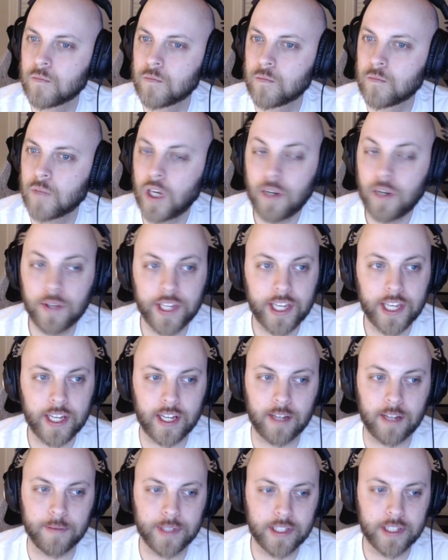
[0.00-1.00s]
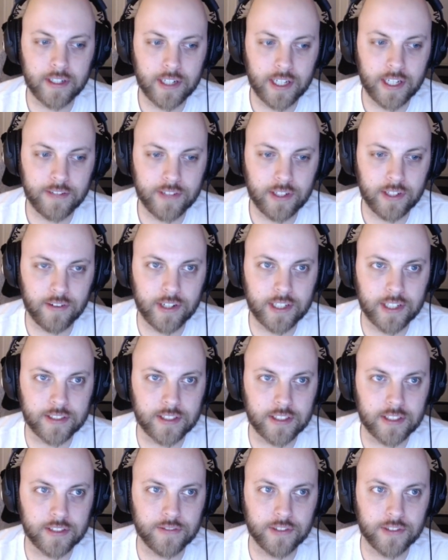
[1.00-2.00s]
Oh yeah, I mean they're having a
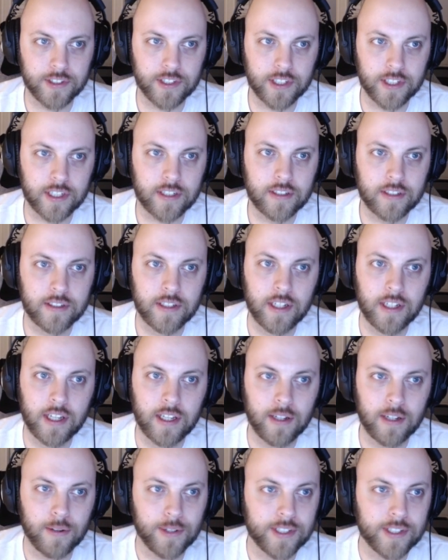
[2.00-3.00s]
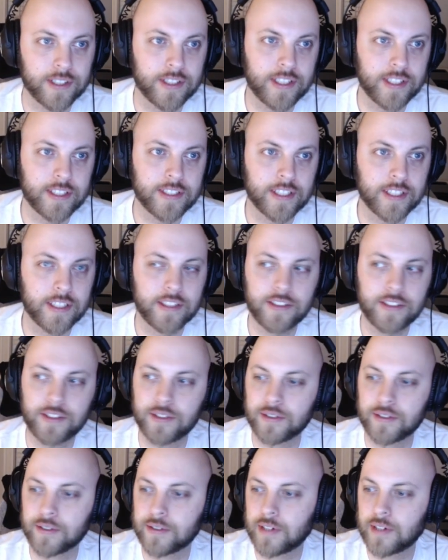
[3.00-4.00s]
renaissance for sure, which leads
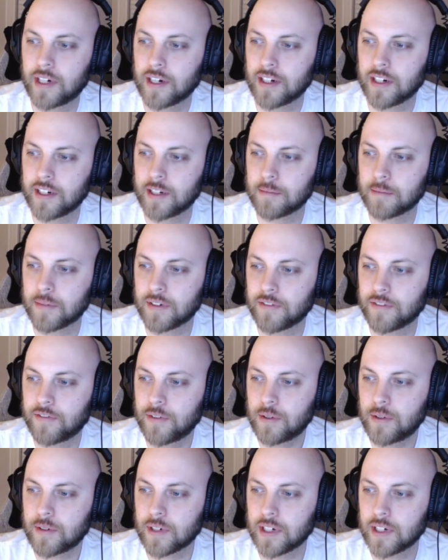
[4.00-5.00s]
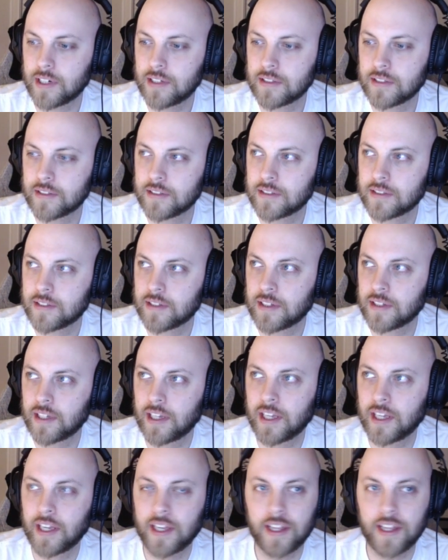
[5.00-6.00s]
into our number 4,
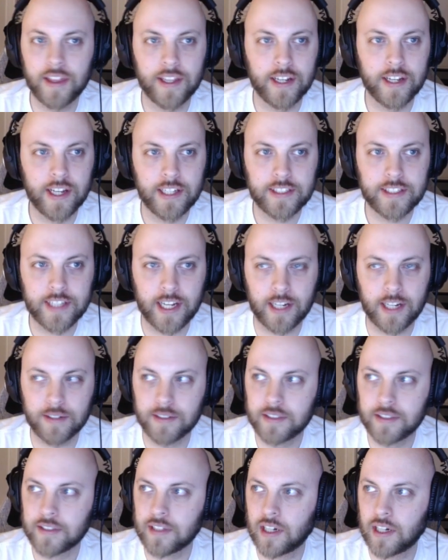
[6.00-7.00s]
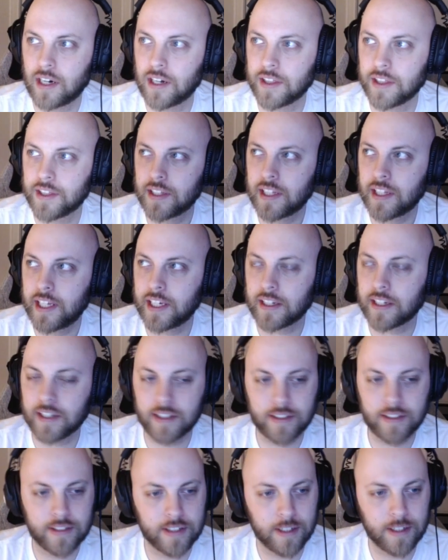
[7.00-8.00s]
The Nice House on the Lake,
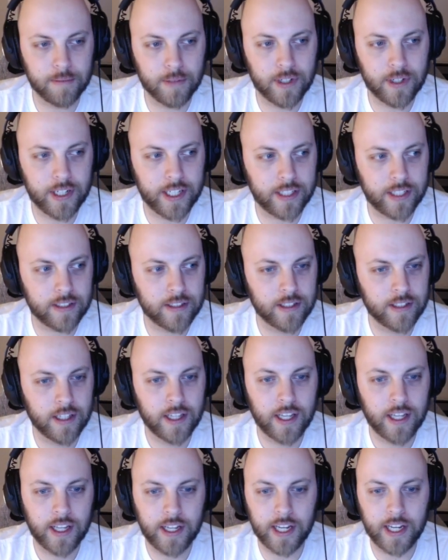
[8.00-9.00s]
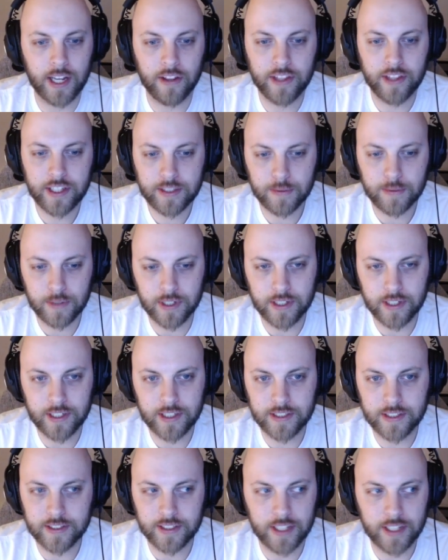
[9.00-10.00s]
number 8. Now this one
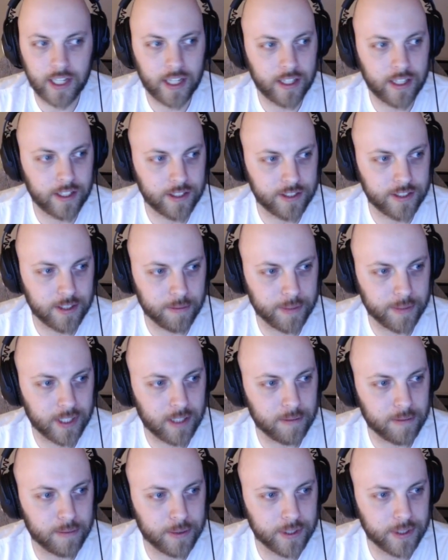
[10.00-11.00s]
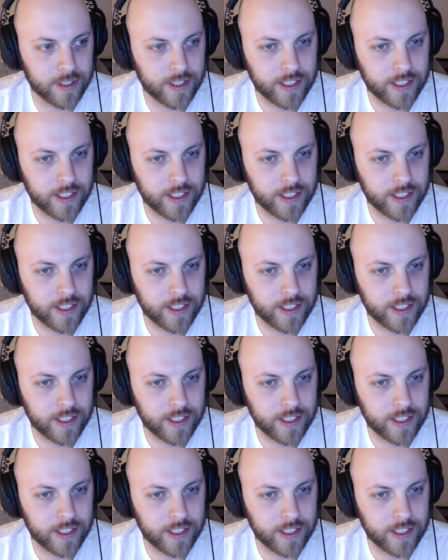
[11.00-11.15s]
is not a good jumping on point.